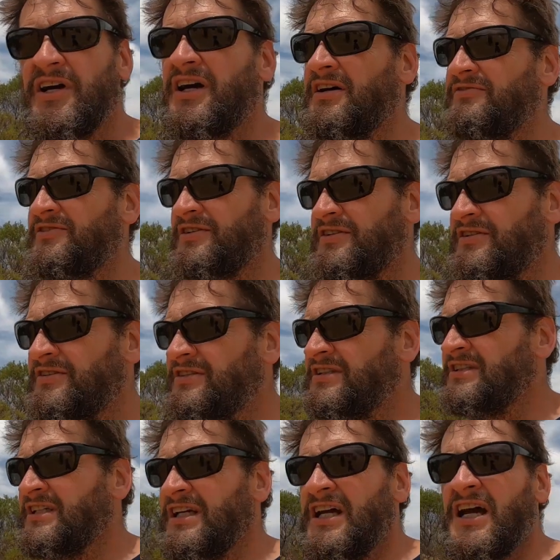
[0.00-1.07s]
after.
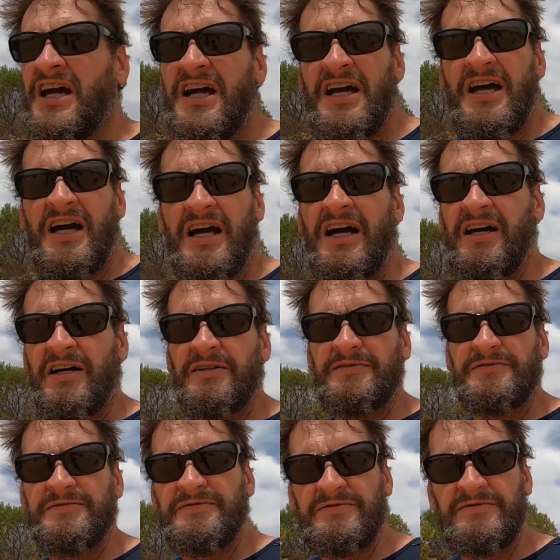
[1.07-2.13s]
Uh,